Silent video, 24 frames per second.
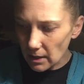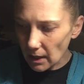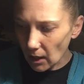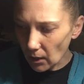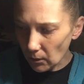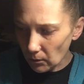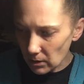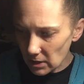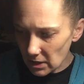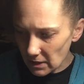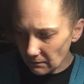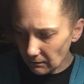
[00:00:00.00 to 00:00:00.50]

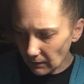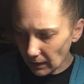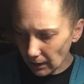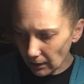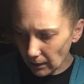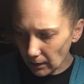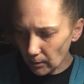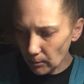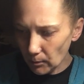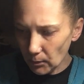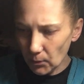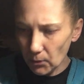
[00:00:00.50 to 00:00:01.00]
Now what's
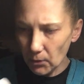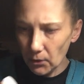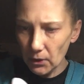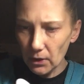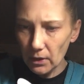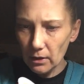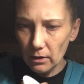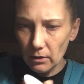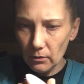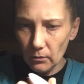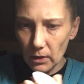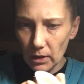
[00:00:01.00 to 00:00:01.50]
very
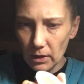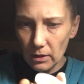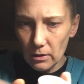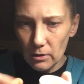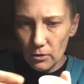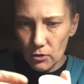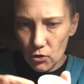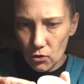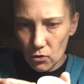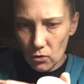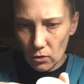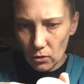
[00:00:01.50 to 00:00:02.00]
important with the
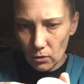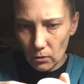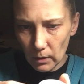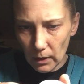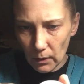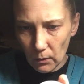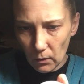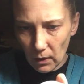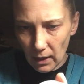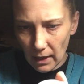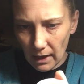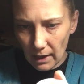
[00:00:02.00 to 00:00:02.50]

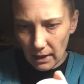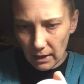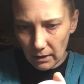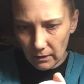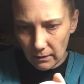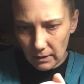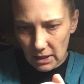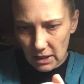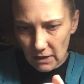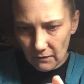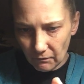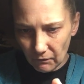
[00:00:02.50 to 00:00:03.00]
jewelry
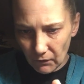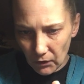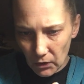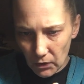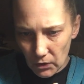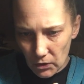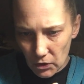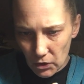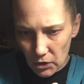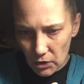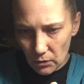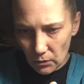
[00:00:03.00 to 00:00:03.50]
wire is
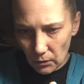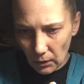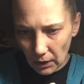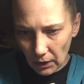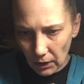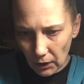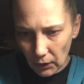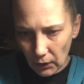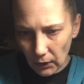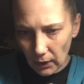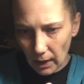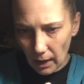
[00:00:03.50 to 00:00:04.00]
first you want
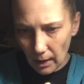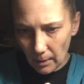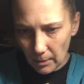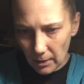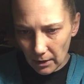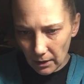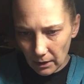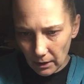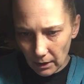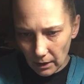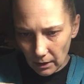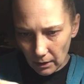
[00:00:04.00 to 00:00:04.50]
to grab
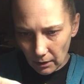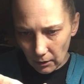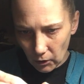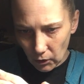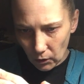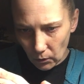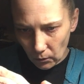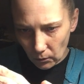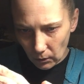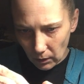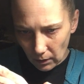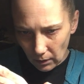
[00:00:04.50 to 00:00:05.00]
it and
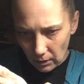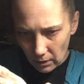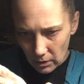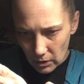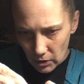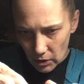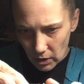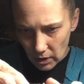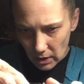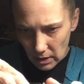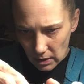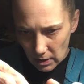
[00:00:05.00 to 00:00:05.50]
you want to
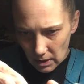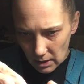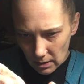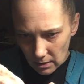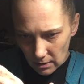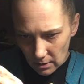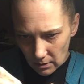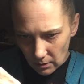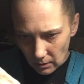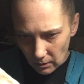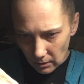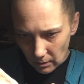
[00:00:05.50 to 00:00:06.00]

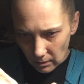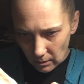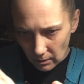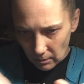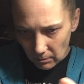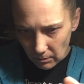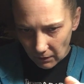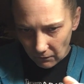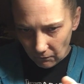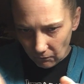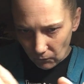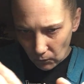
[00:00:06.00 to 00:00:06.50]
just,
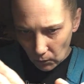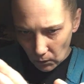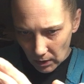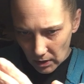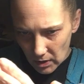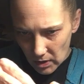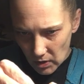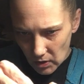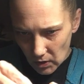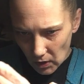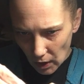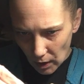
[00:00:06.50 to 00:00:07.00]
before
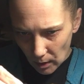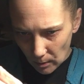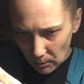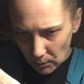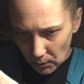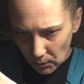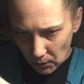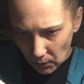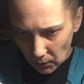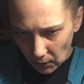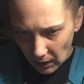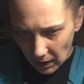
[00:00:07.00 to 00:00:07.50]
you start
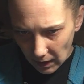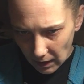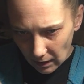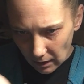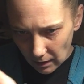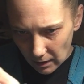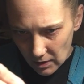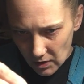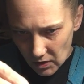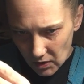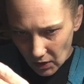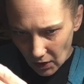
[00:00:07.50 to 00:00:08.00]
pulling
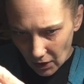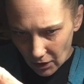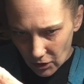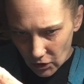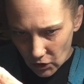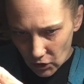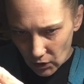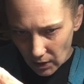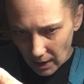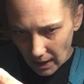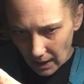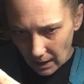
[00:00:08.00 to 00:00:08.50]
it, start
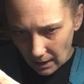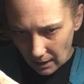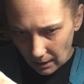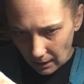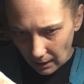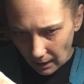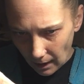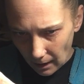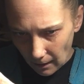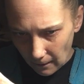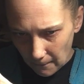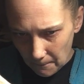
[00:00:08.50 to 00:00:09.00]
straightening it
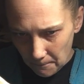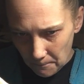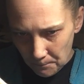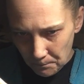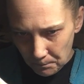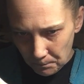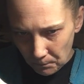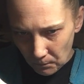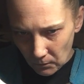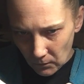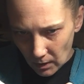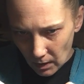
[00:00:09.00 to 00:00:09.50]
out.
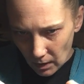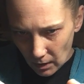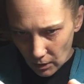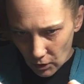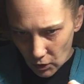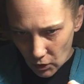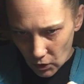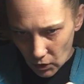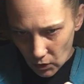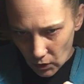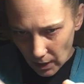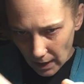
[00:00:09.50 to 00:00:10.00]

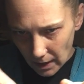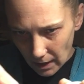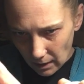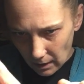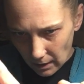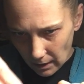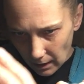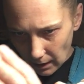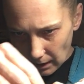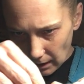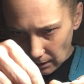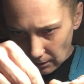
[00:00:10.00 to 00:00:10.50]
Straighten
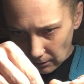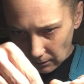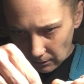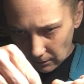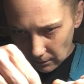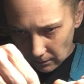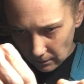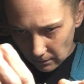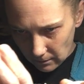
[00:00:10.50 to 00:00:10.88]
it out